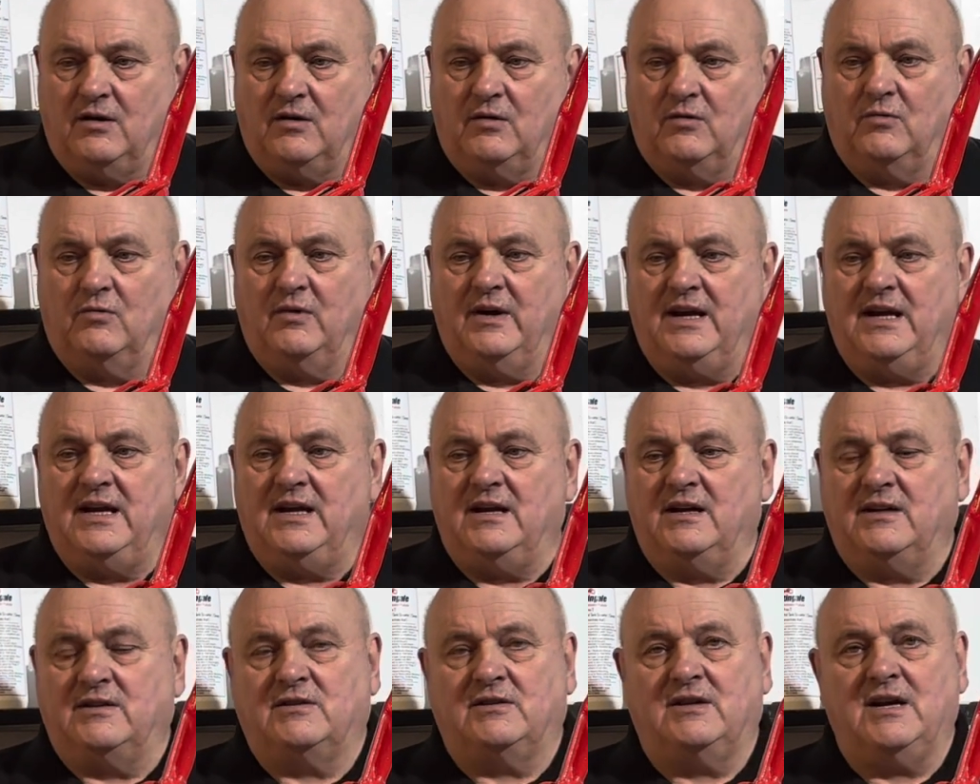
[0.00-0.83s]
We
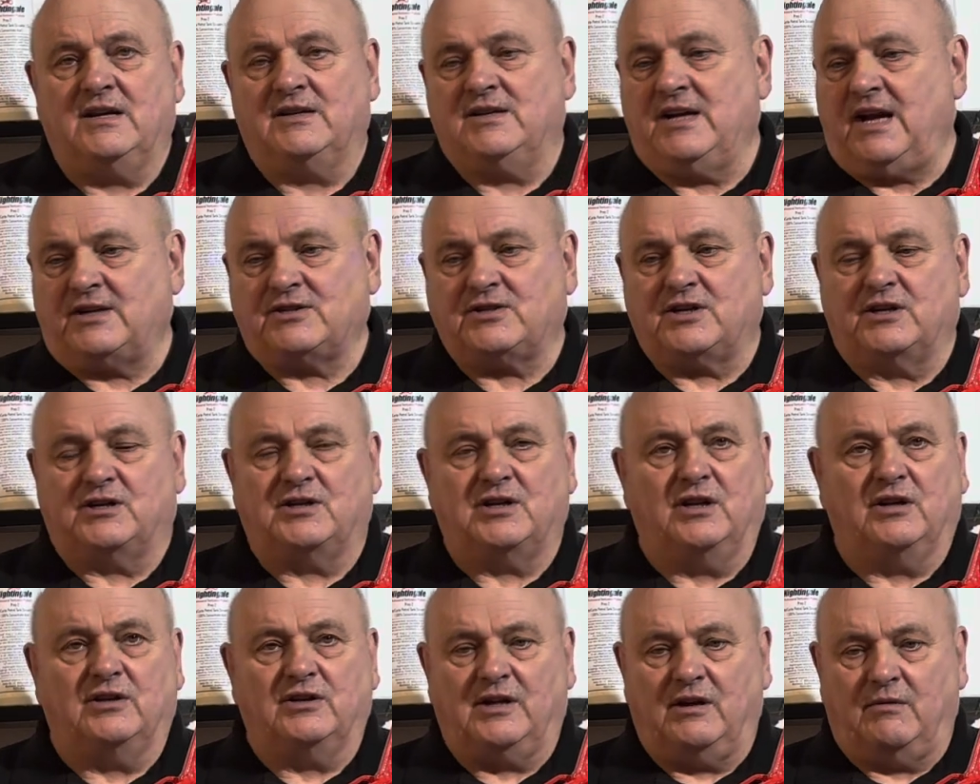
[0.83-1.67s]
had
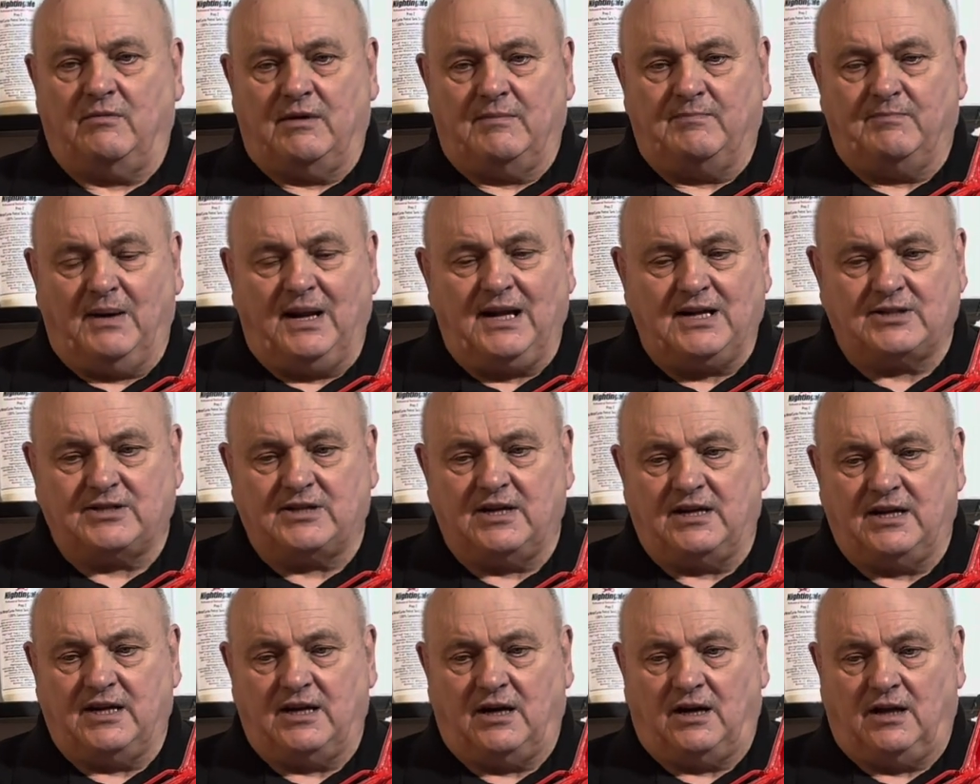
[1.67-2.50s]
acetone it, we'd
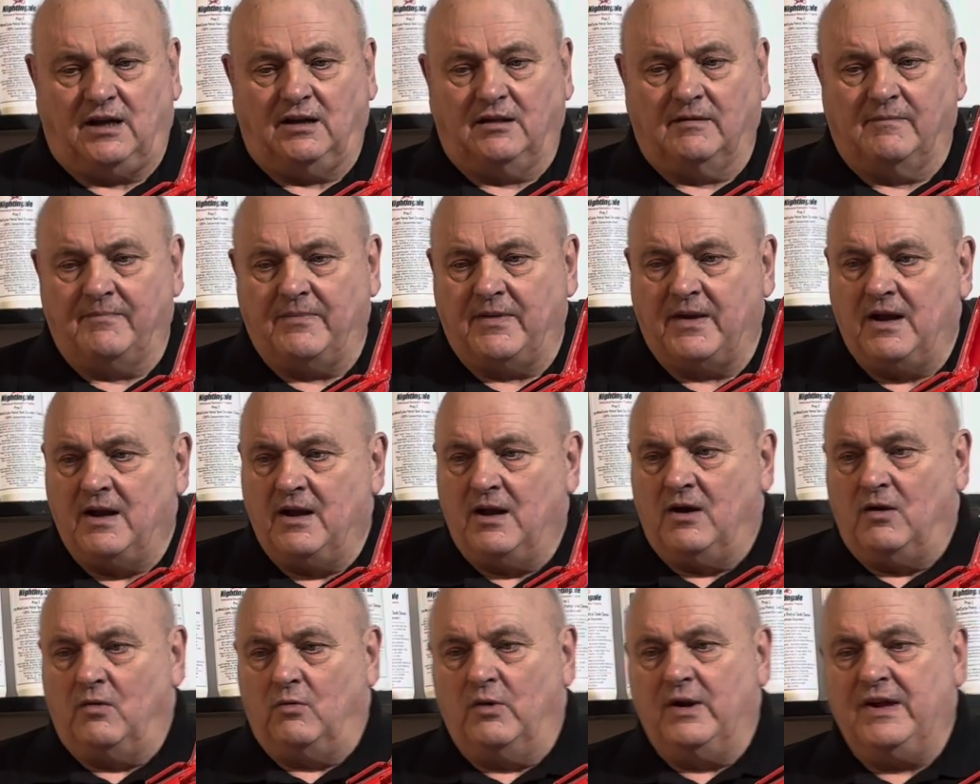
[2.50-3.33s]
blasted it all.
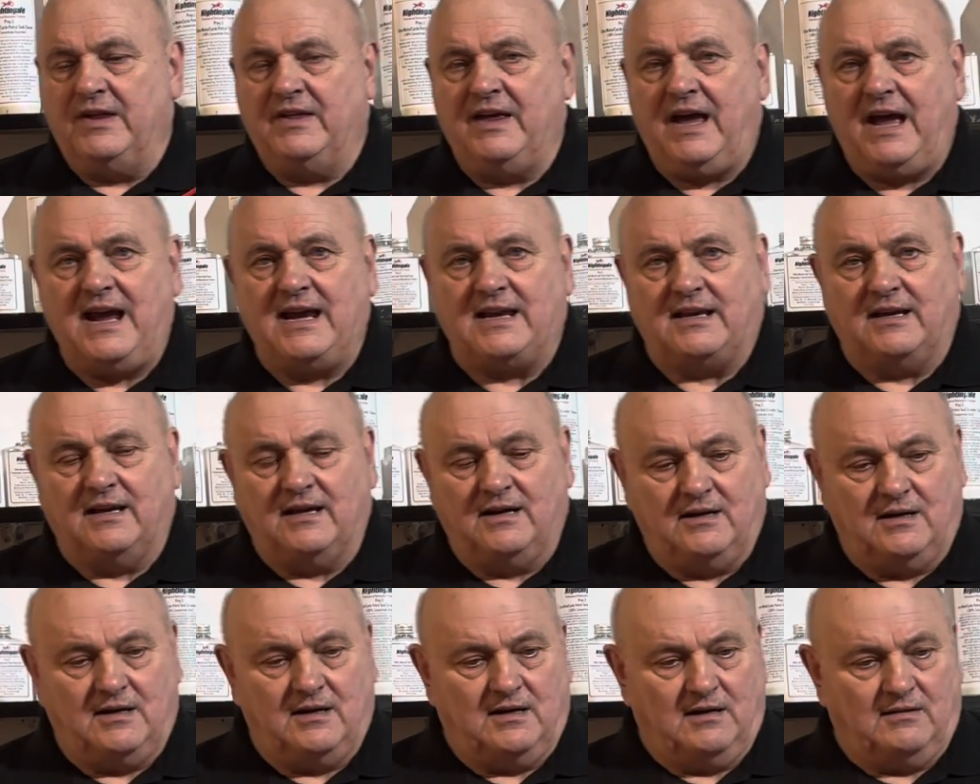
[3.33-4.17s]
We then
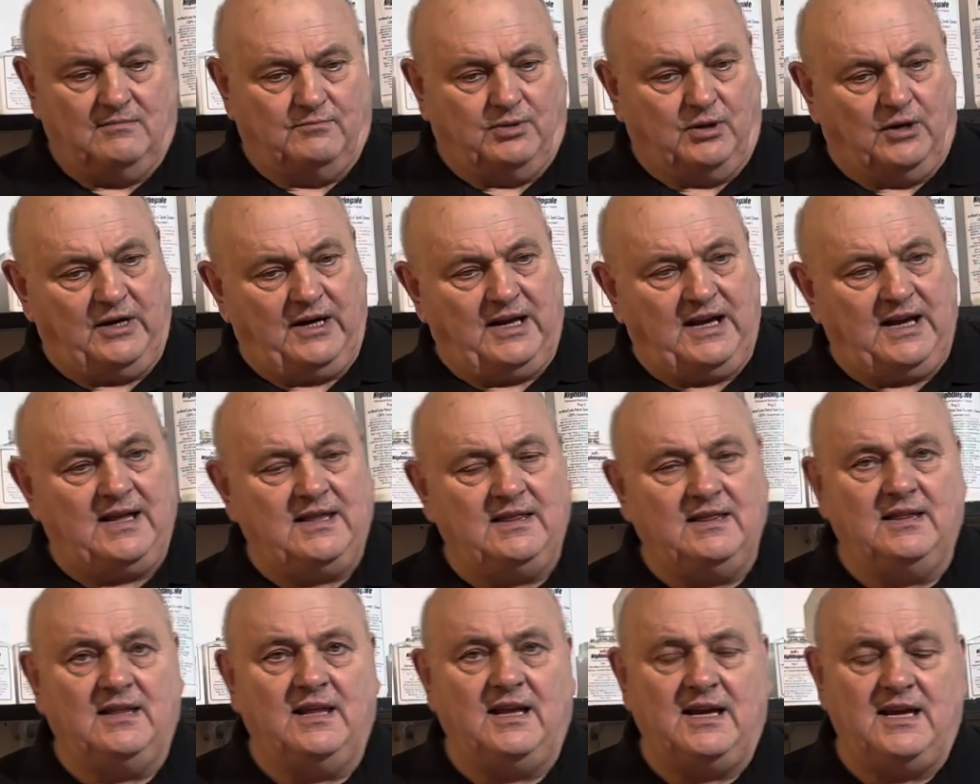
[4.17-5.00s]
put it
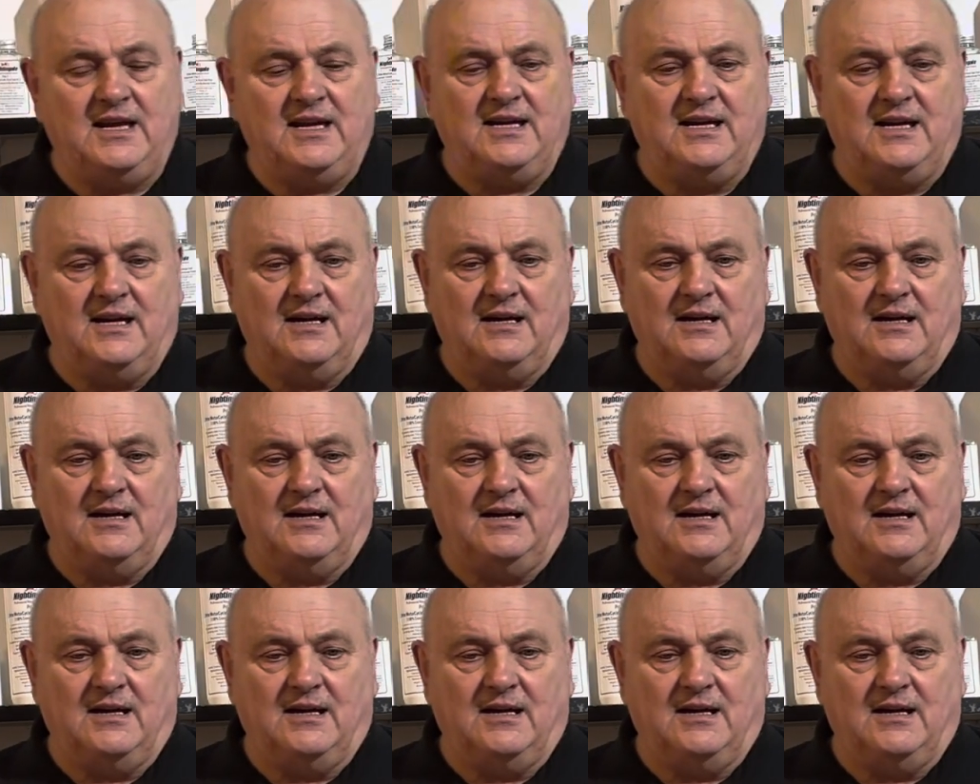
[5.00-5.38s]
in the